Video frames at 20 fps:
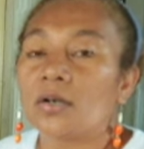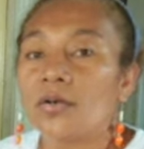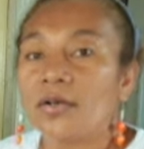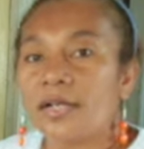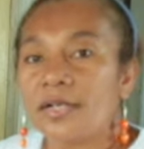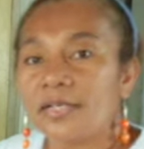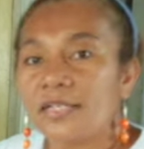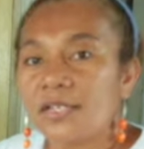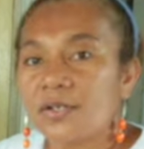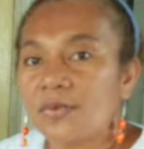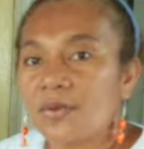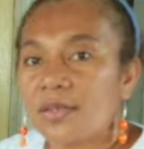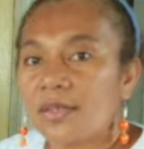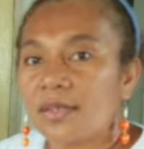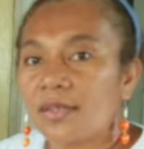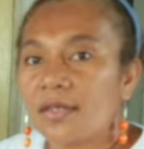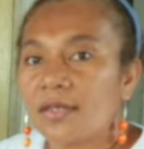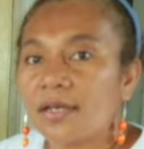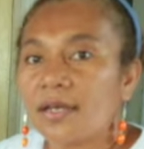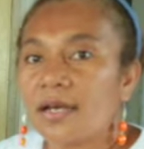Connecting with
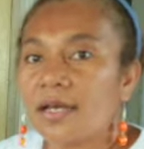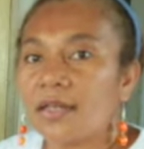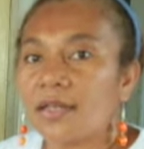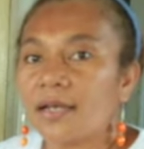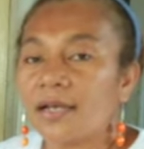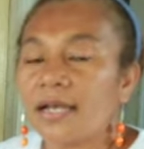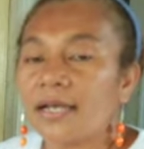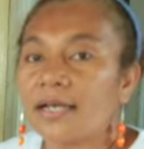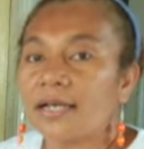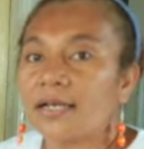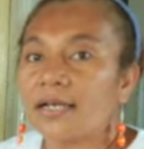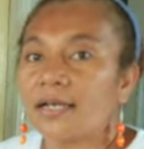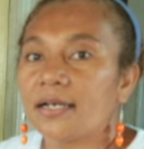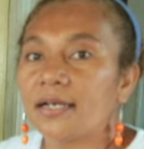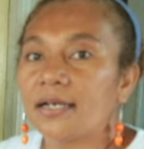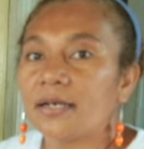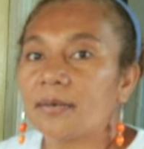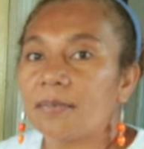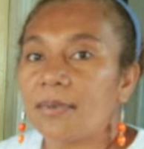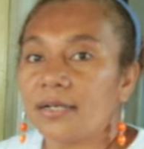other
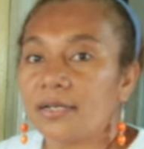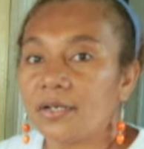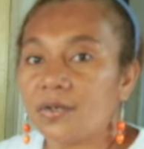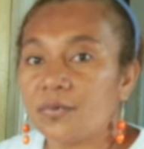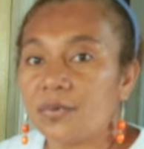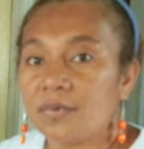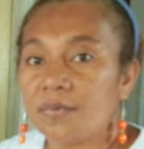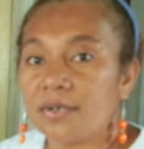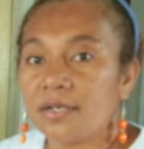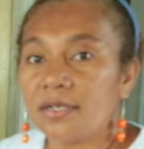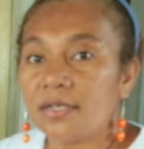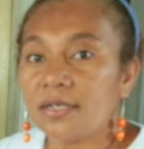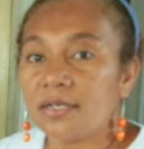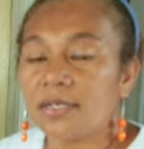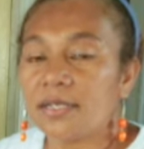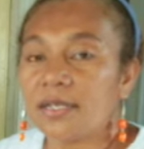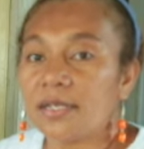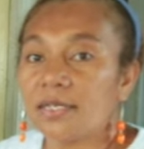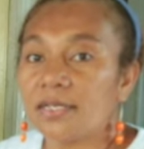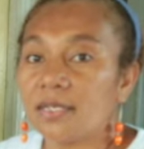like-minded women in
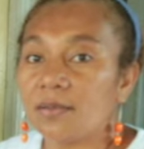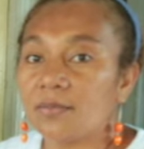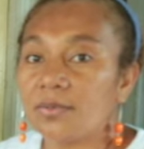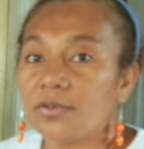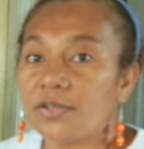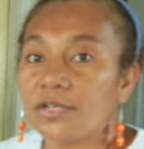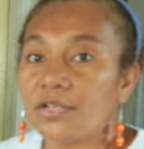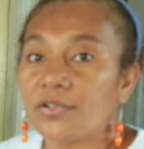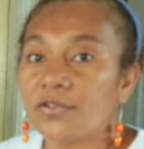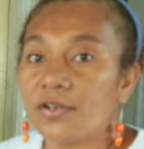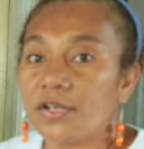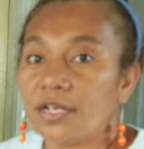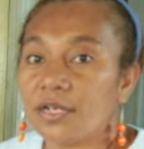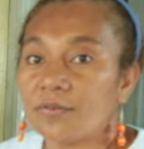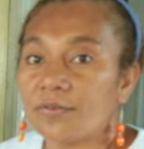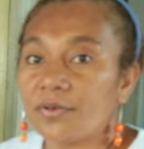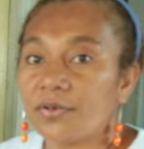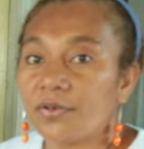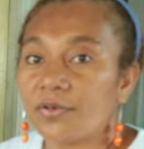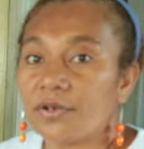the AWE
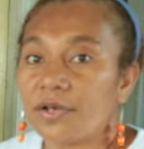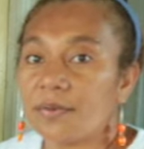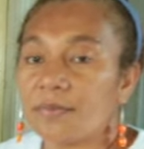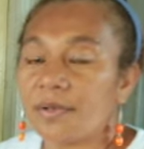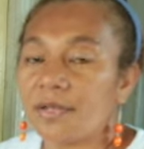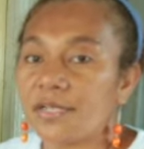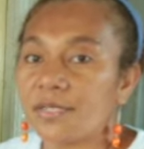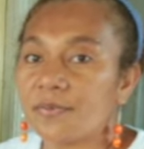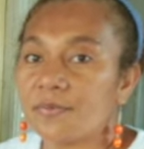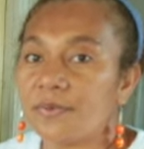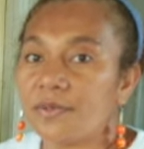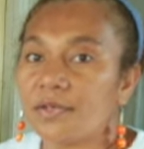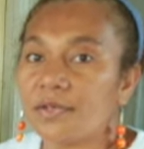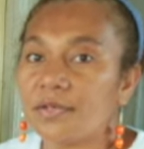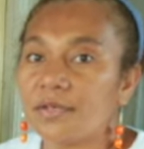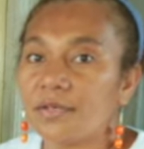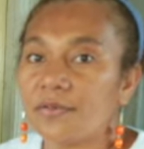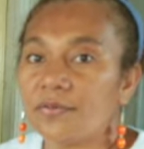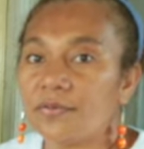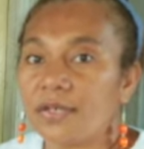training program has been
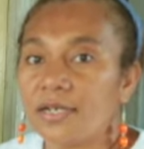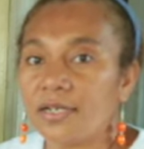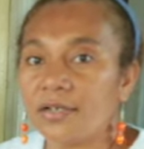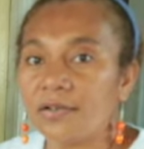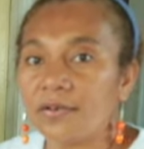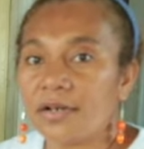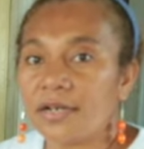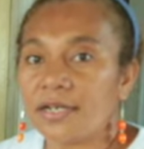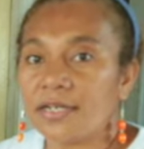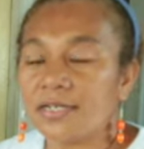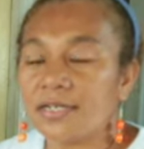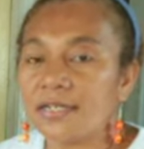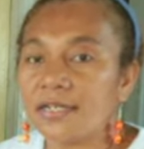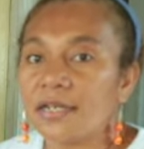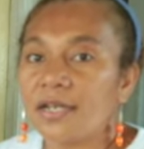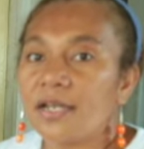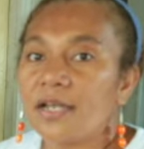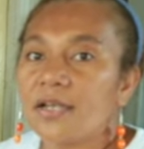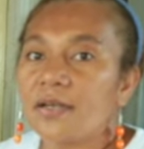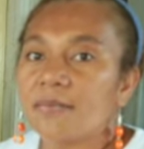really great
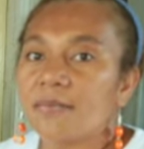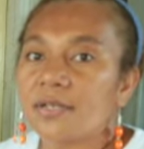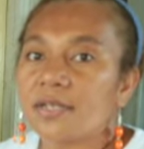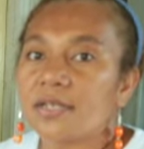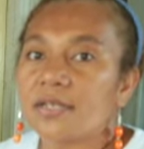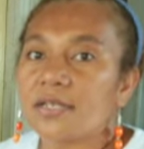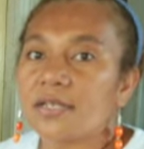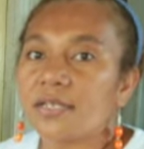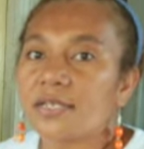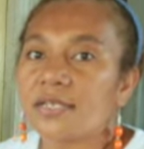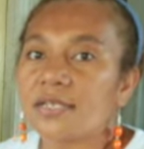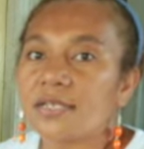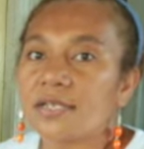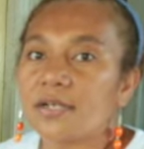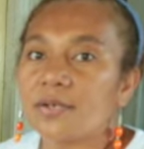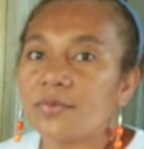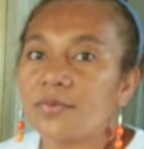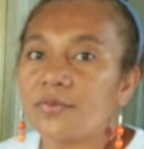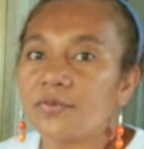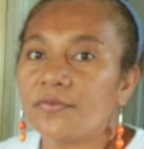
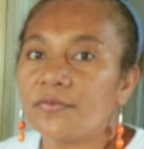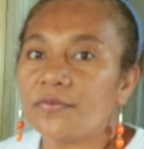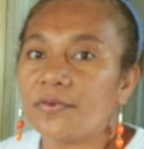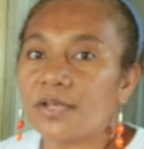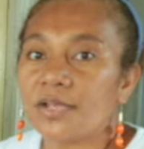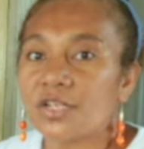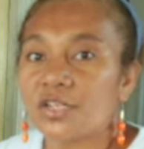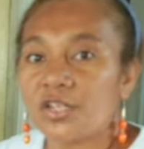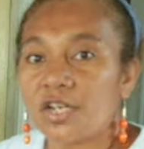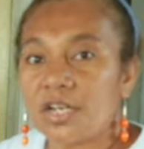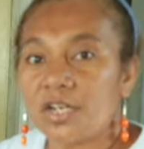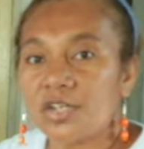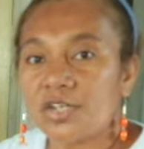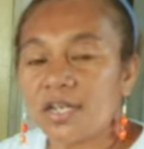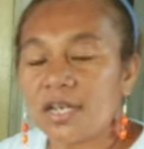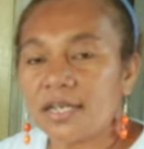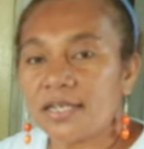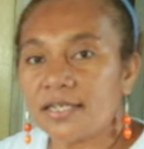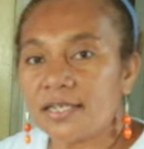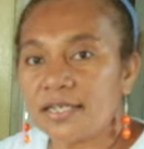because we've exchanged
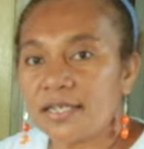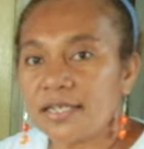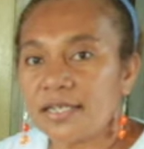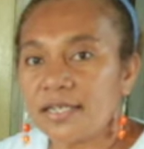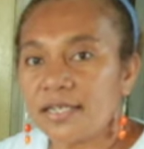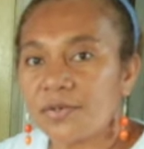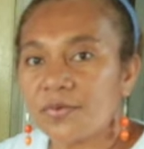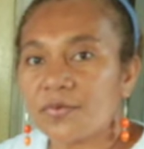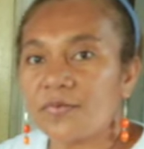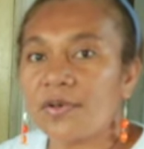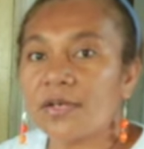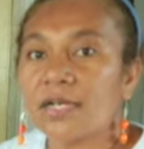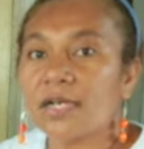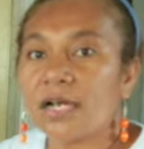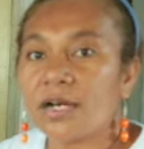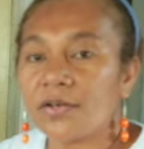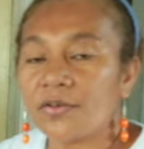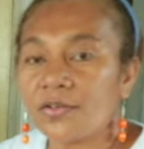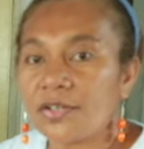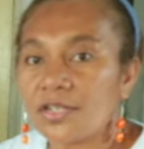ideas, we've
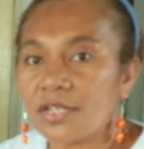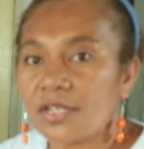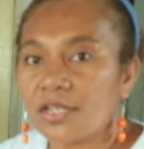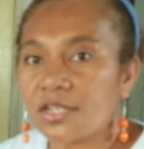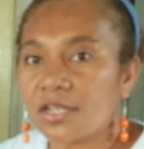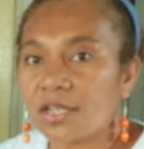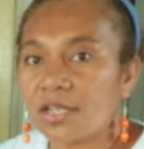encouraged each